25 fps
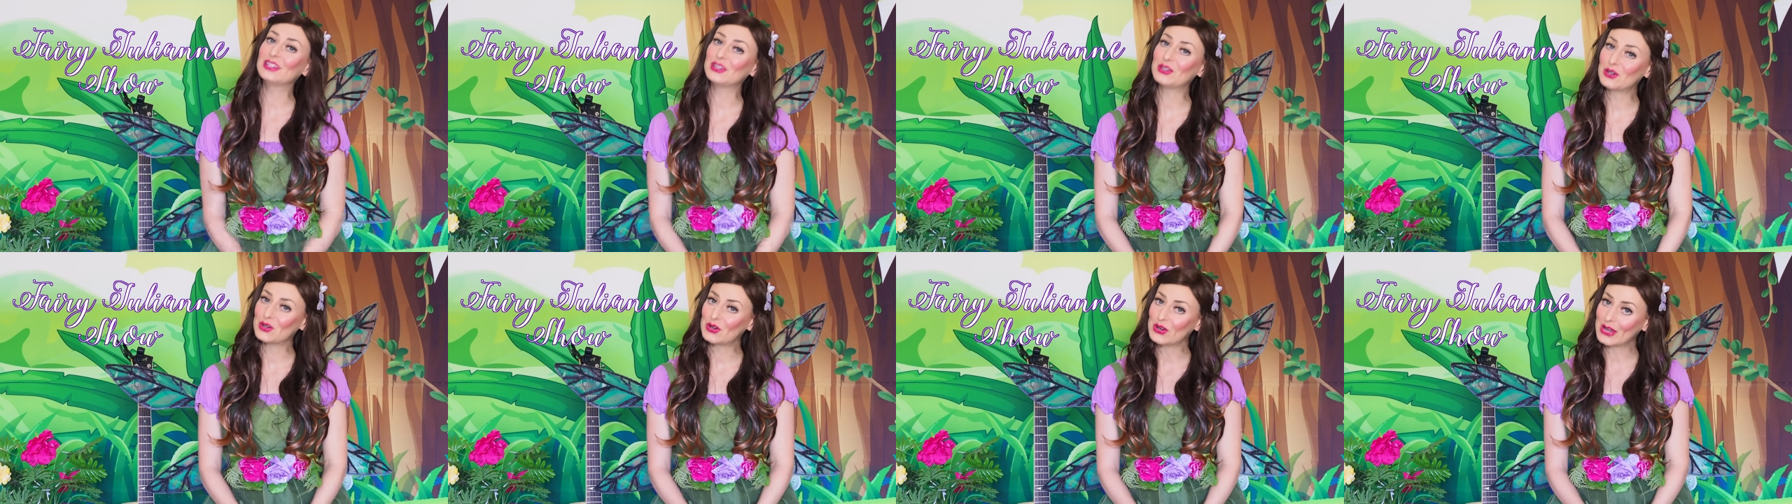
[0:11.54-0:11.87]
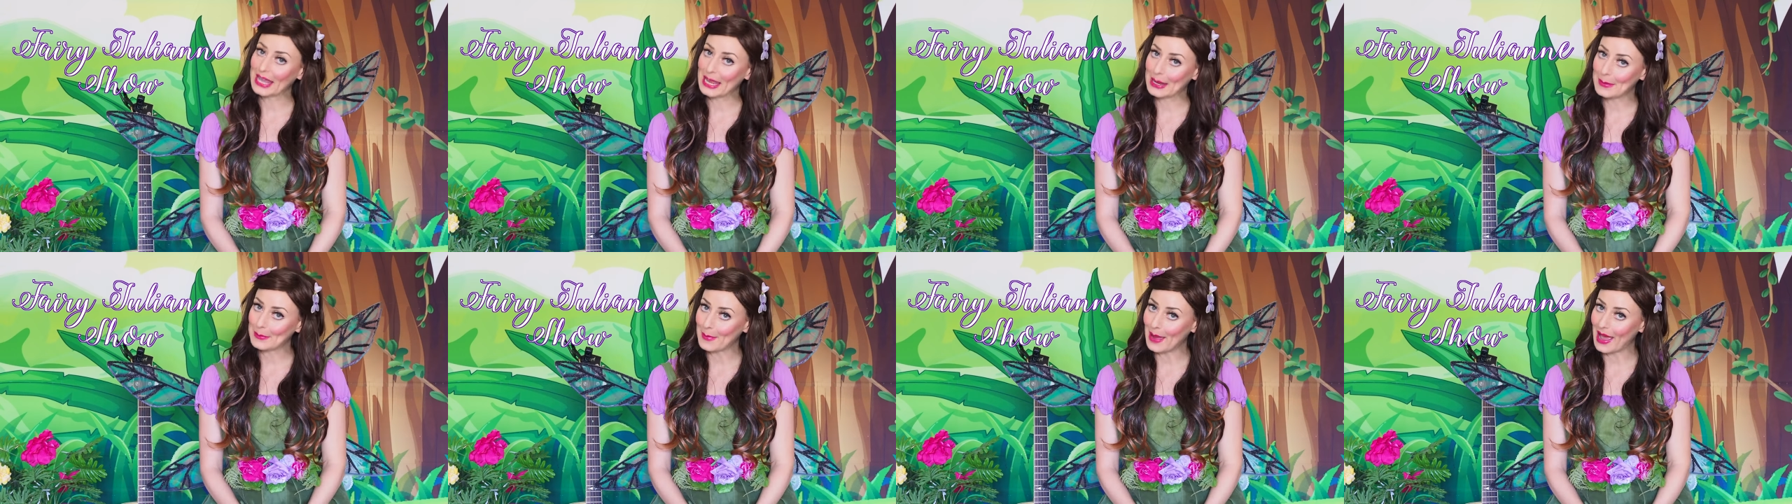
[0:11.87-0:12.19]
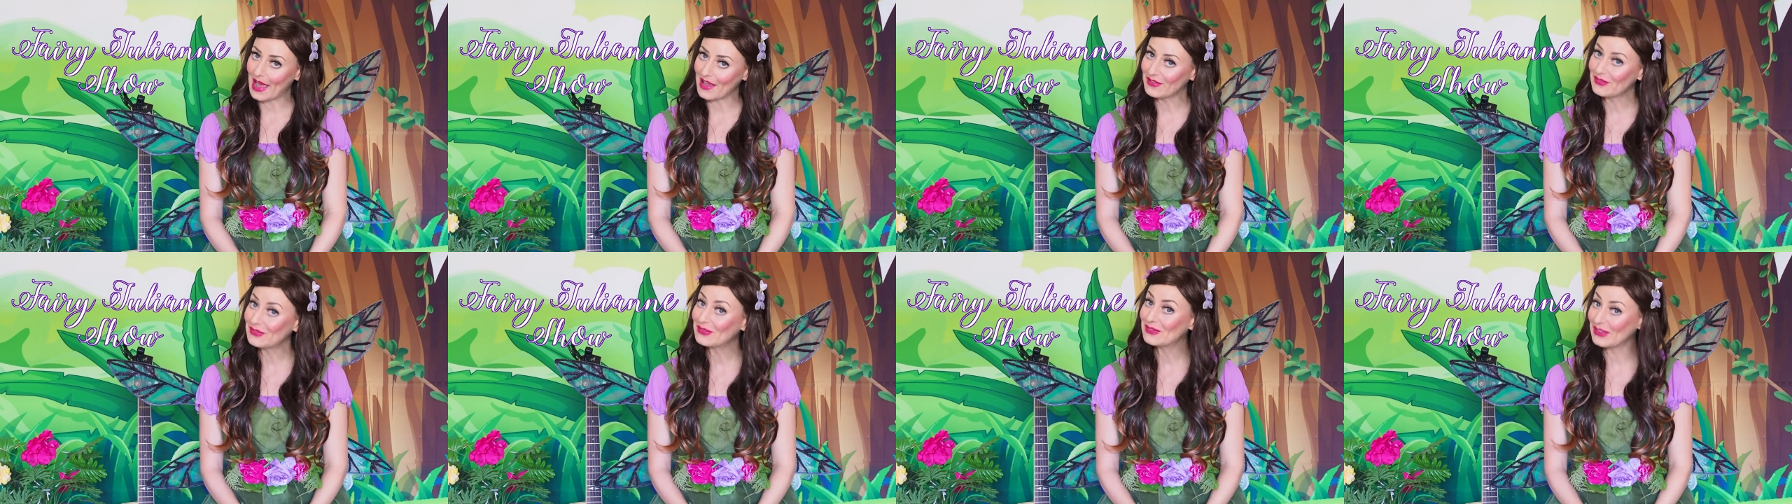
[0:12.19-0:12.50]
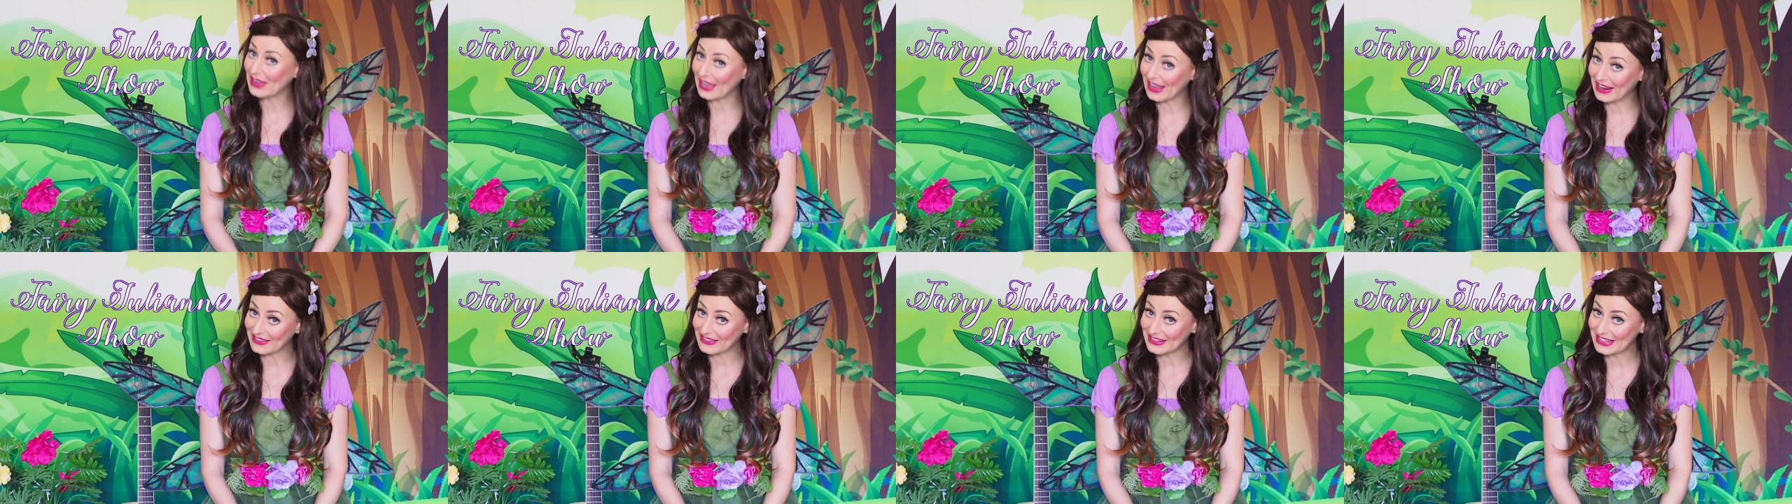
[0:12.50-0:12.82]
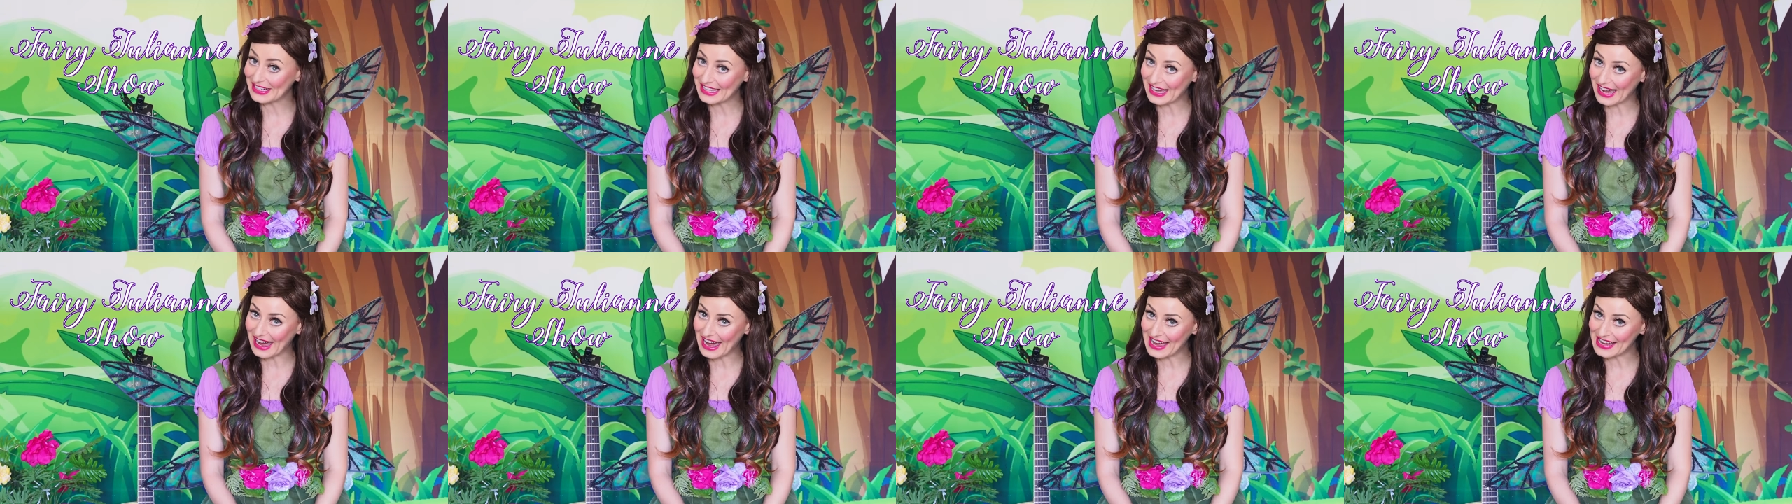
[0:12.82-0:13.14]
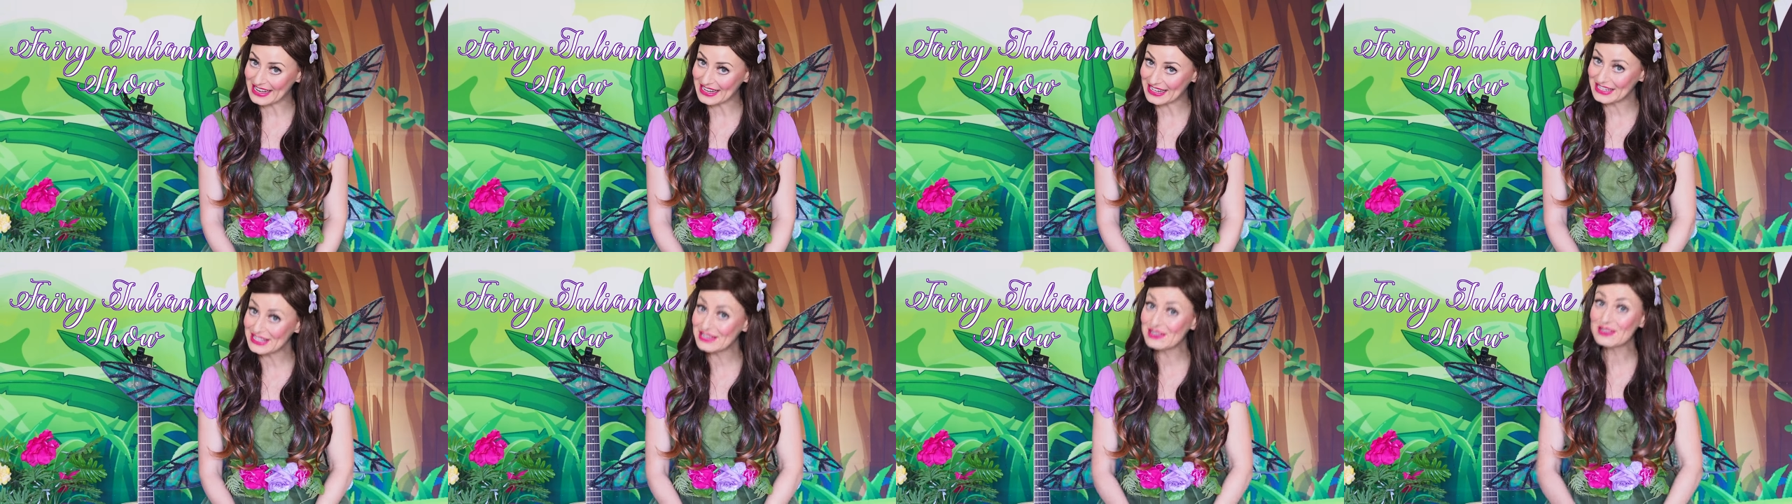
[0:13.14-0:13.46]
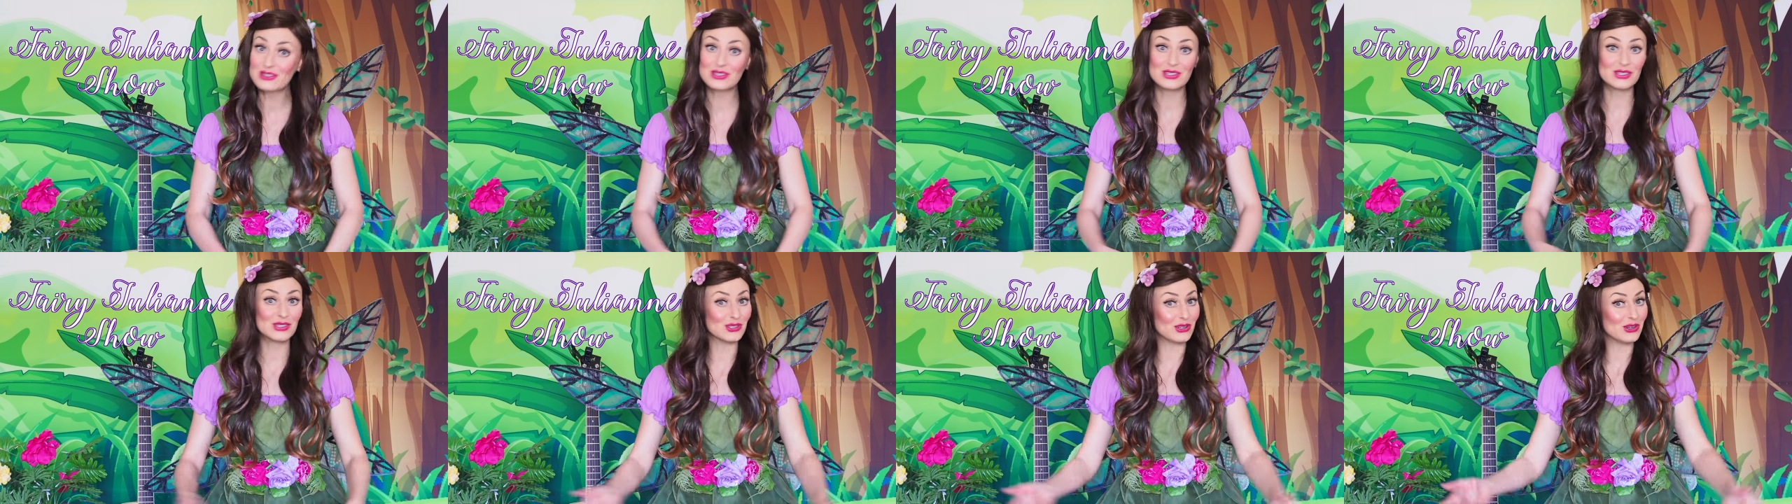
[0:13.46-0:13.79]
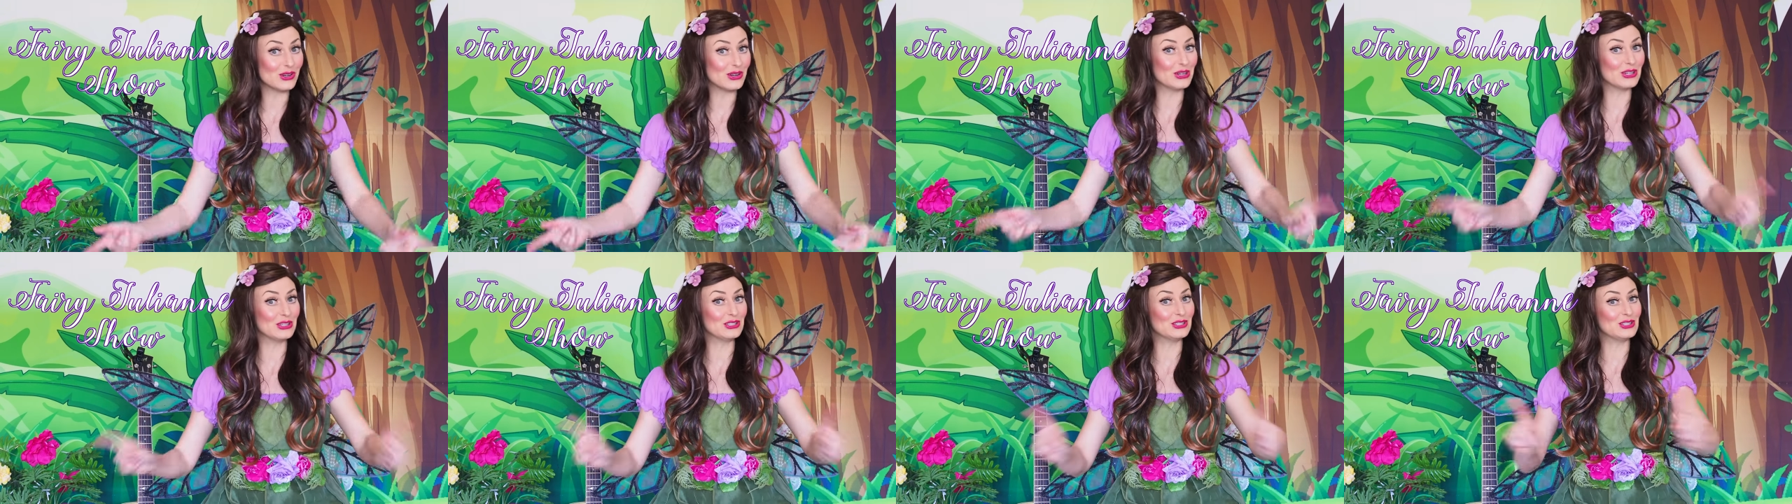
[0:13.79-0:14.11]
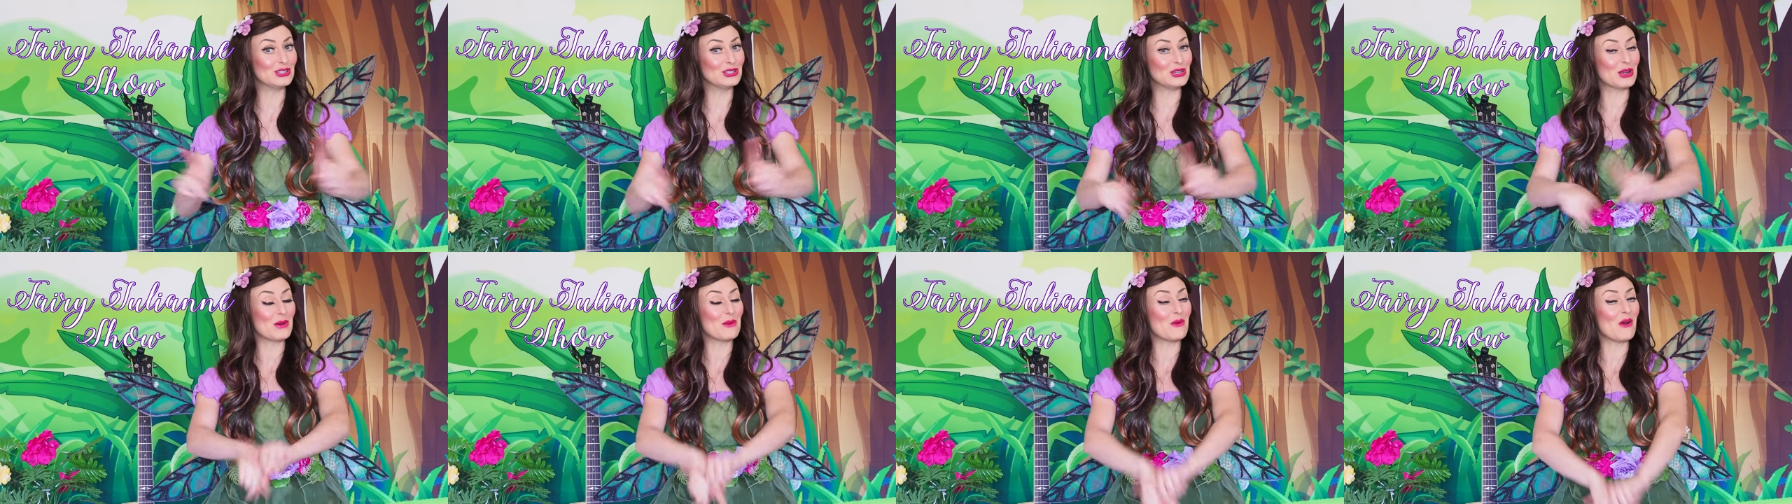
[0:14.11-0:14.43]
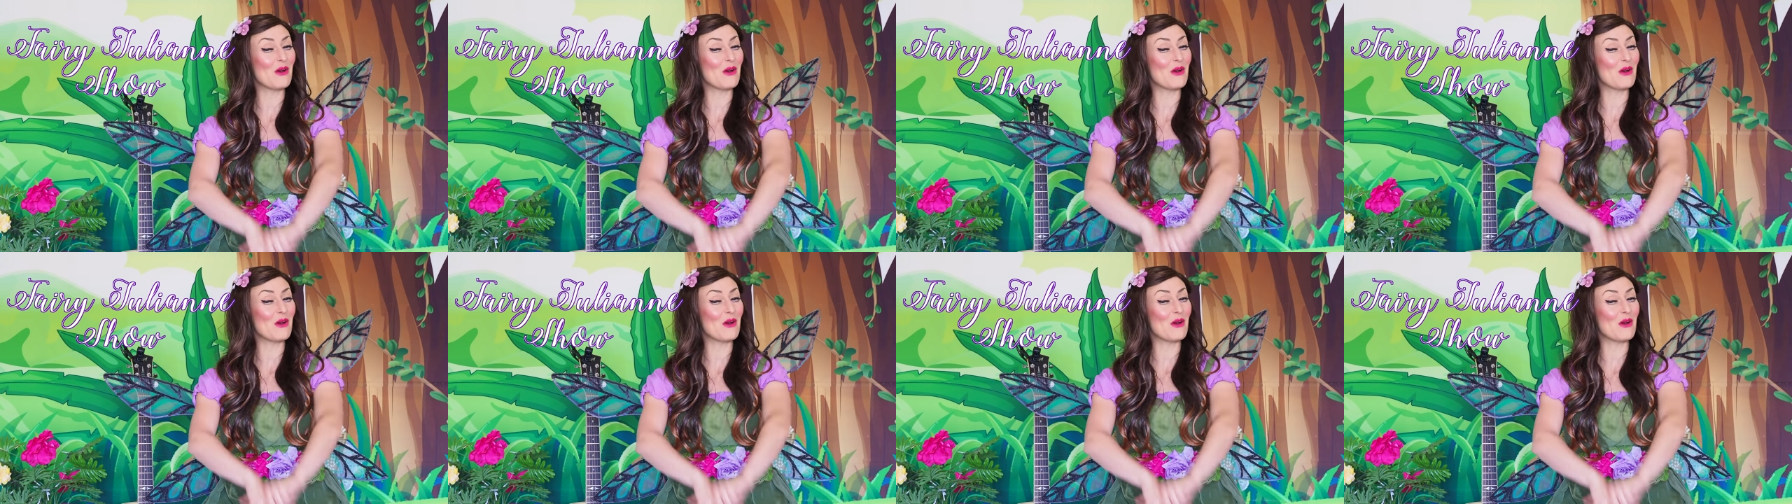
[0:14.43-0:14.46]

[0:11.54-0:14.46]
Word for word: You're in my fairy garden. So, do you know